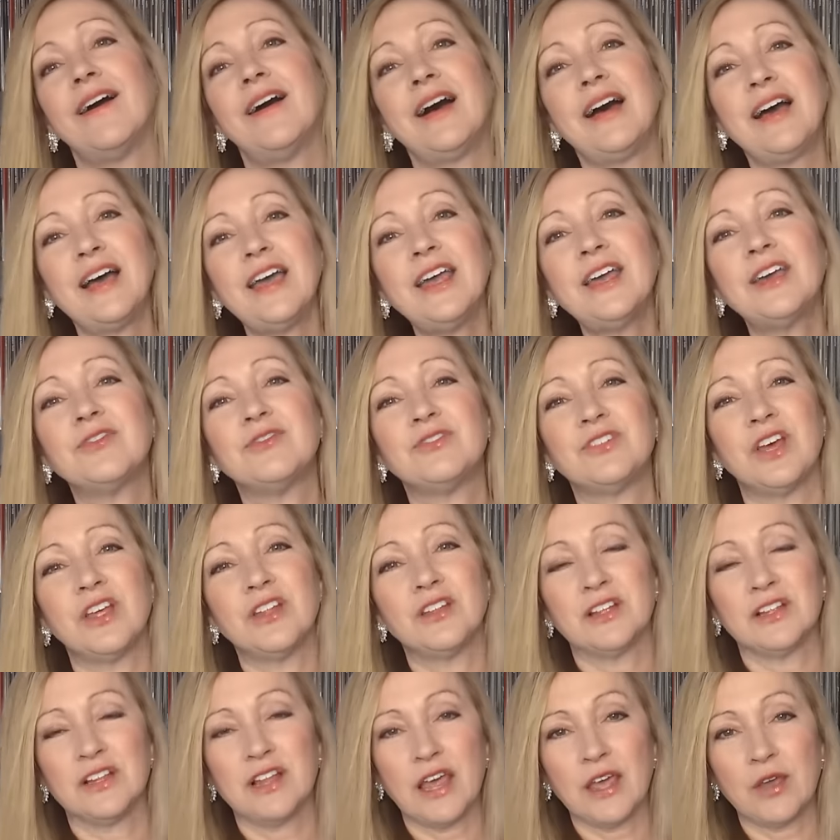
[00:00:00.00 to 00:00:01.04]
I have
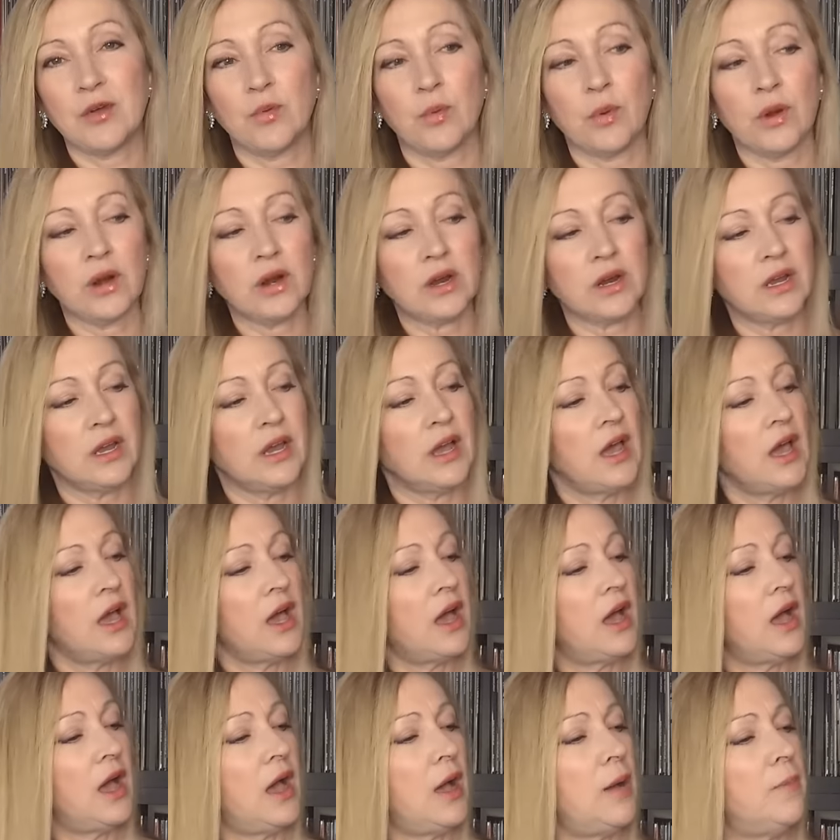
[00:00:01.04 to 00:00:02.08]
done the legwork.
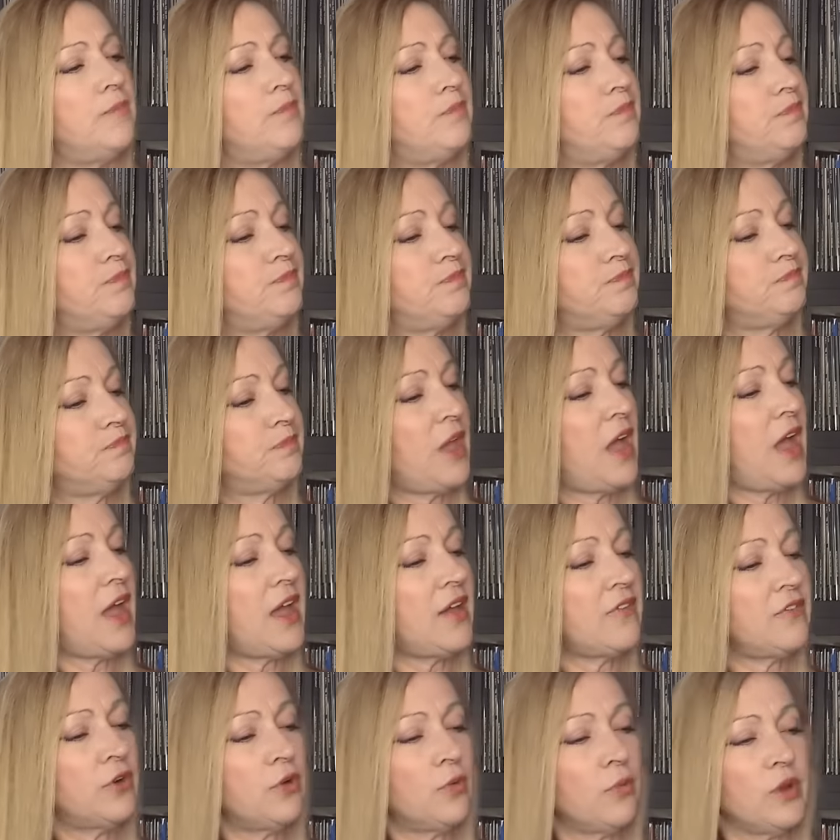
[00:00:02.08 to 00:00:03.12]
I
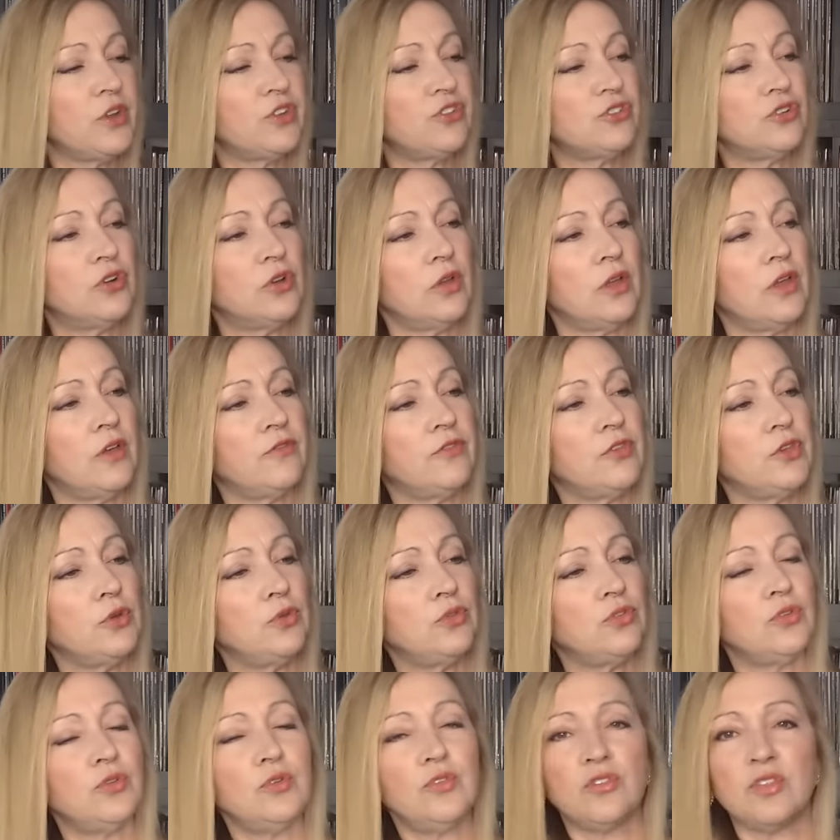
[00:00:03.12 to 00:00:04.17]
have an original of
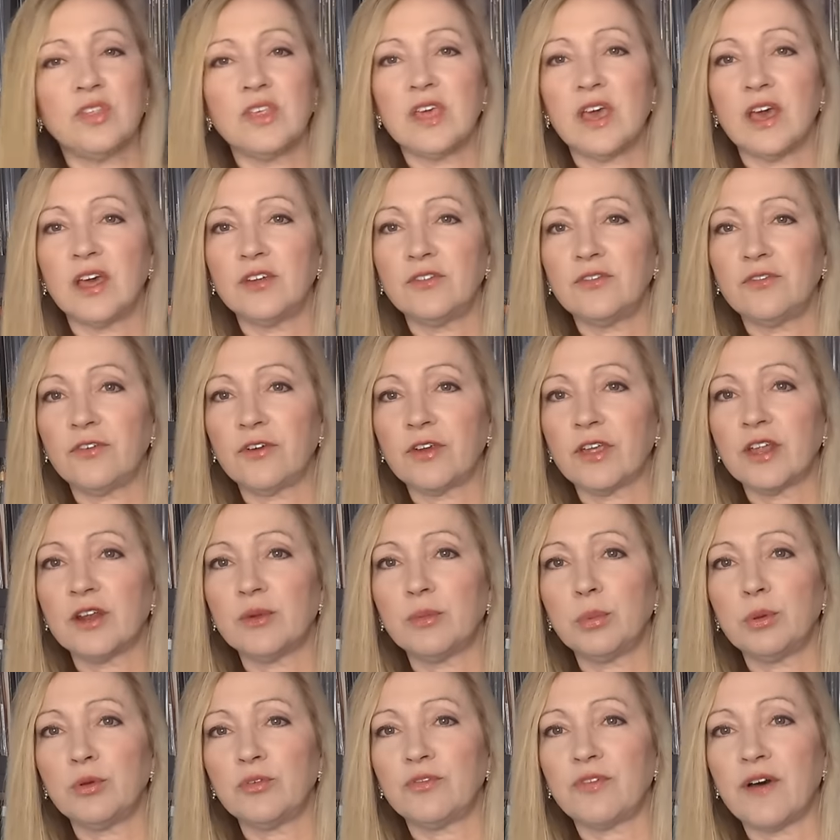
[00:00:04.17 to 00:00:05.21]
U2's The
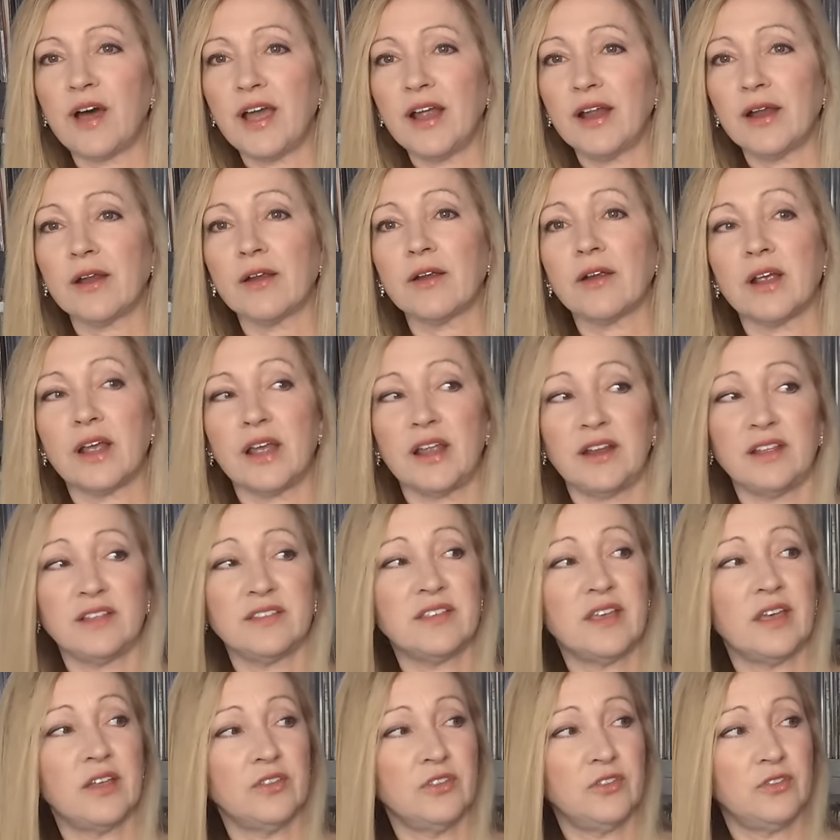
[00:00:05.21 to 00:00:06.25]
Unforgettable Fire, and it
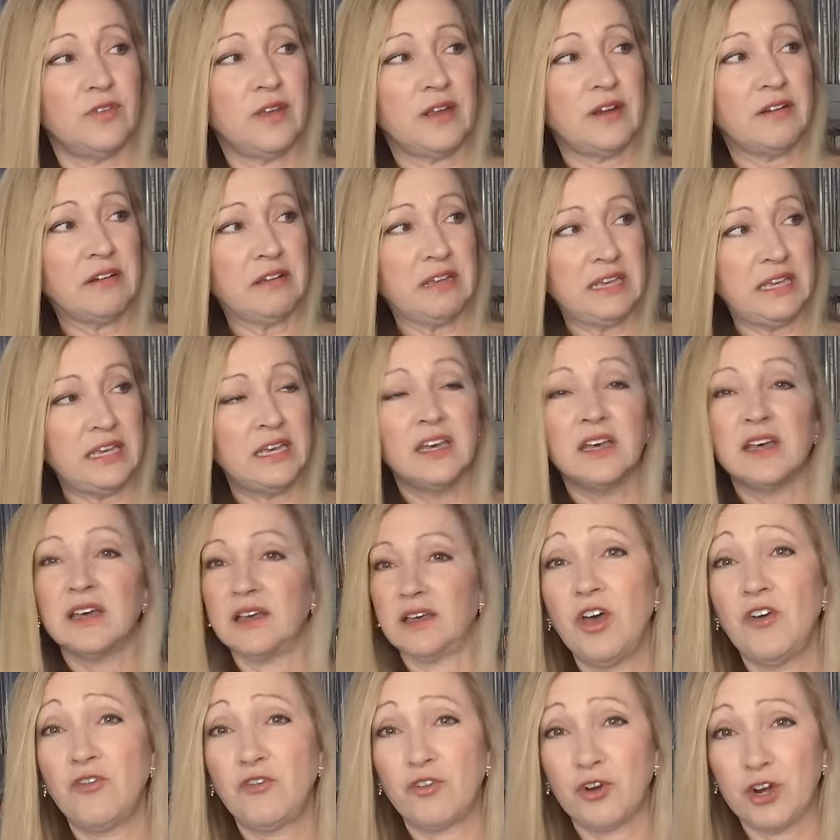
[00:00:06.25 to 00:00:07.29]
sounds very
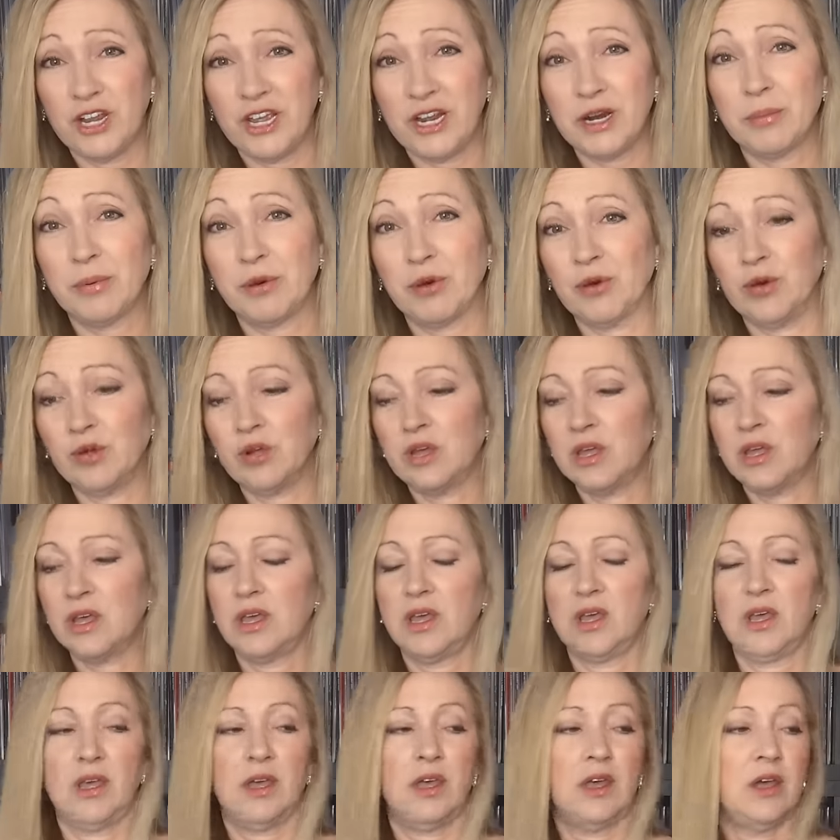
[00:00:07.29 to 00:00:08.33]
forgettable.
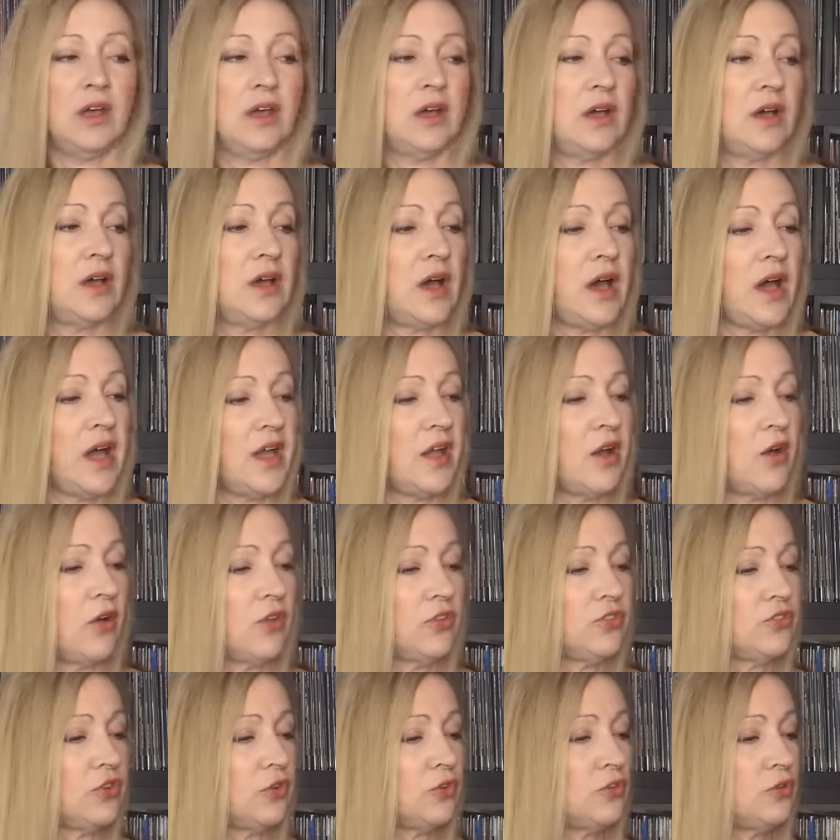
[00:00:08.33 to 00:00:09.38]
I
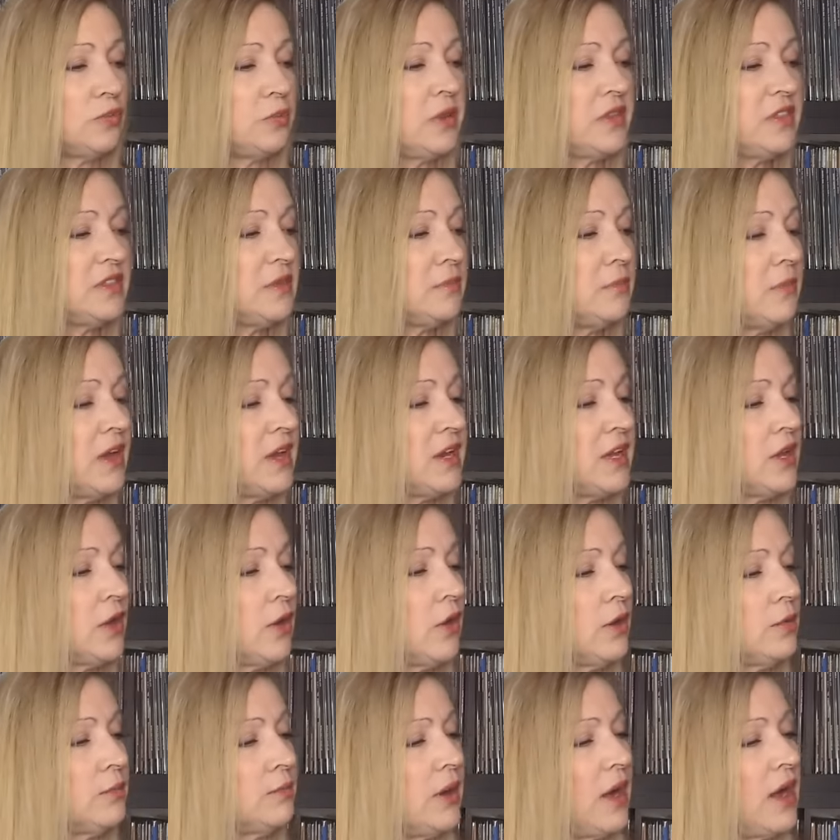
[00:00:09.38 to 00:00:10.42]
also spent the money
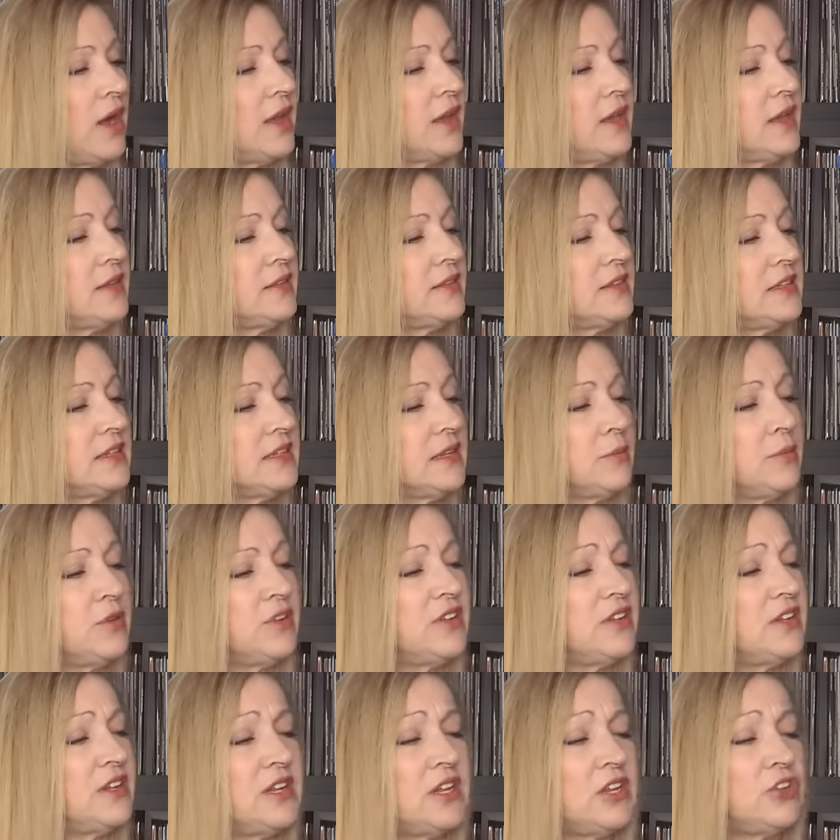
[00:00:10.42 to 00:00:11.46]
on buying the
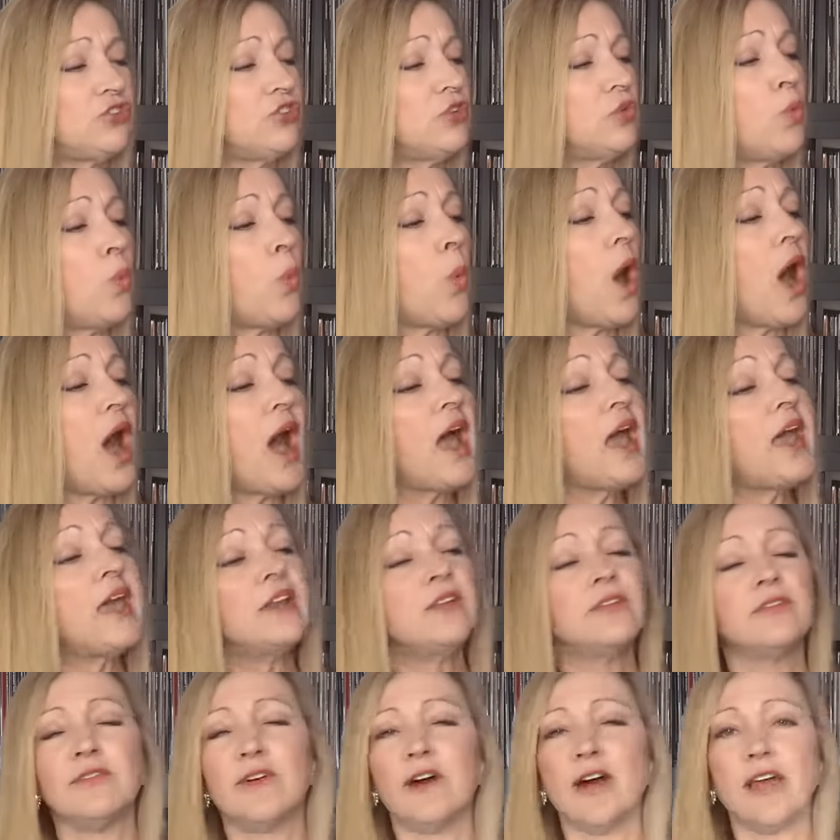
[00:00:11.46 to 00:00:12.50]
limited edition
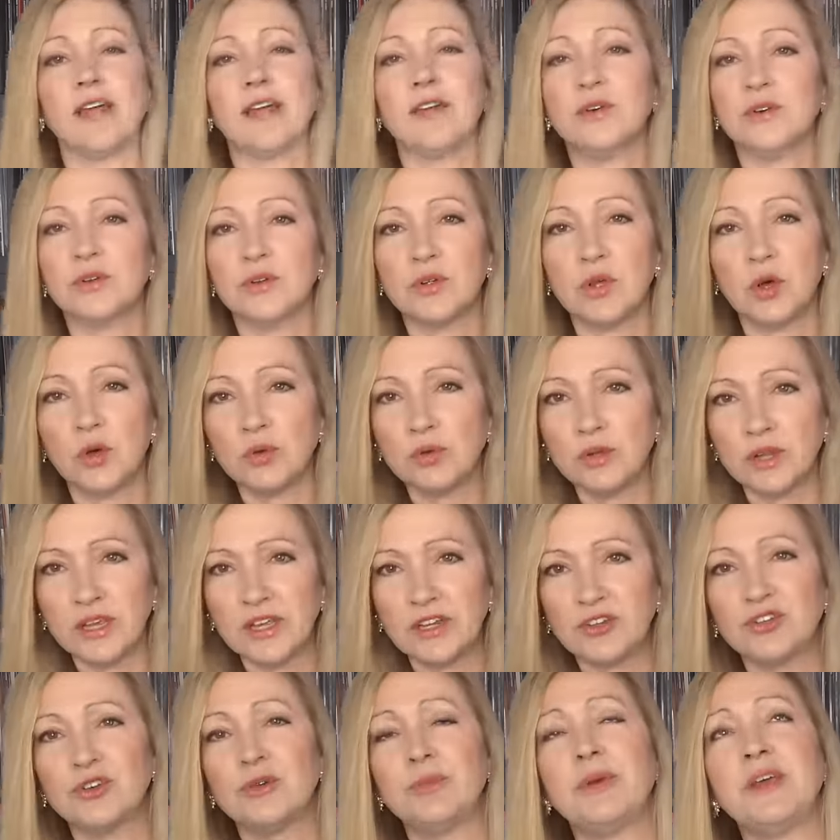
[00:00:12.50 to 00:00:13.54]
Wine vinyl,
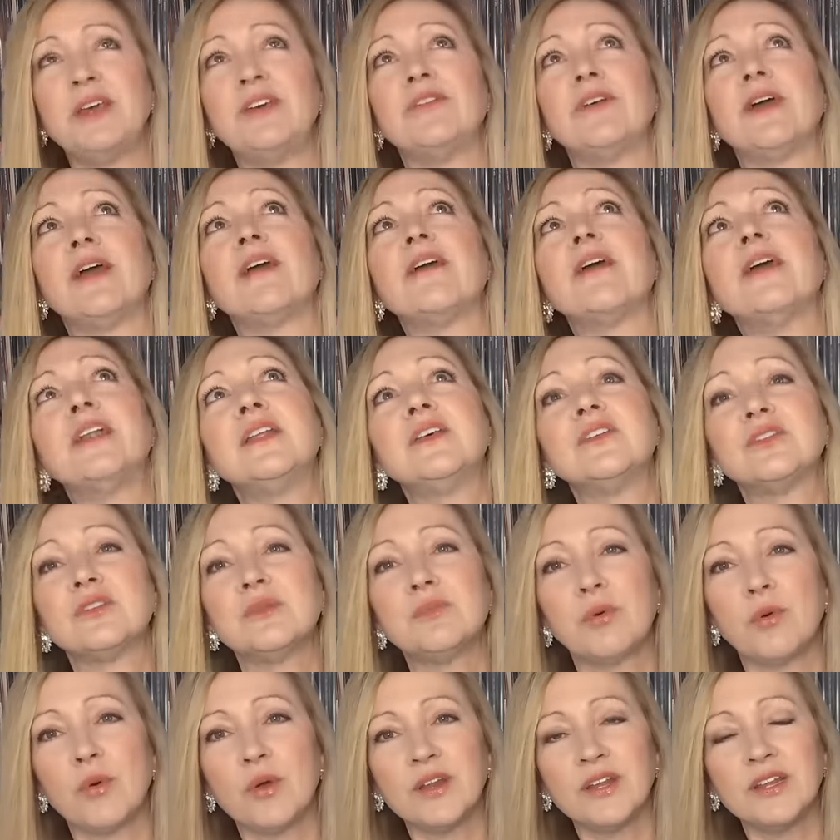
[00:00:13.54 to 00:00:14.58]
only to be very
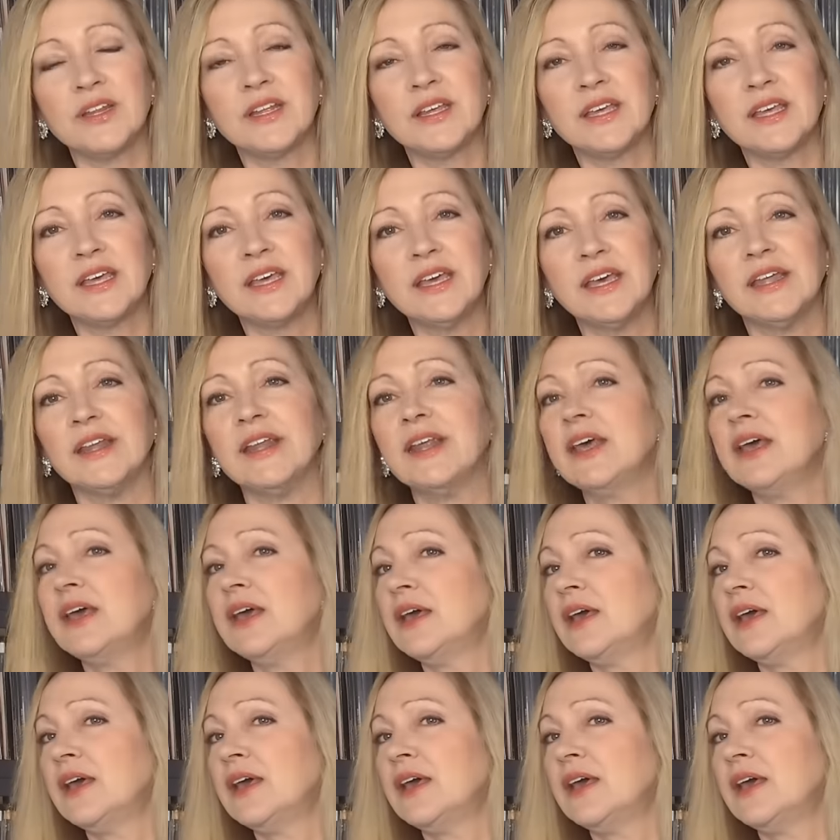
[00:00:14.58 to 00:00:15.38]
disappointed again.